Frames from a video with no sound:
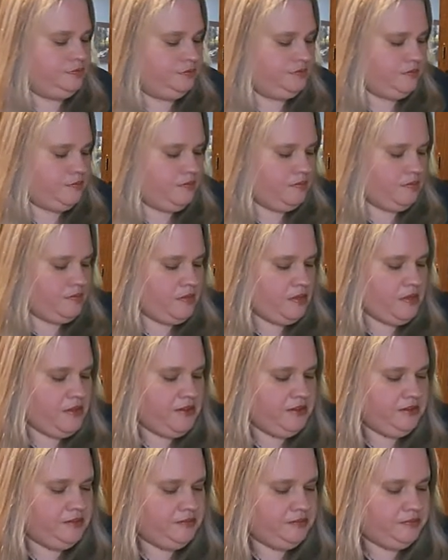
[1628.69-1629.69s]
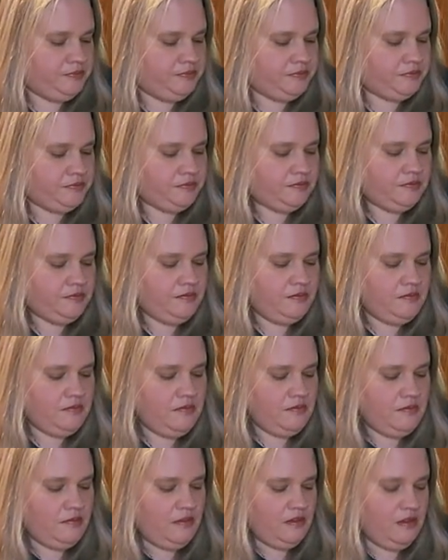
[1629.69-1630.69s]

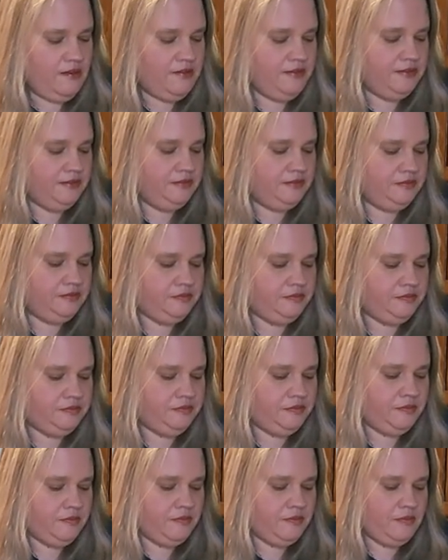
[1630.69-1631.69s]
(silence)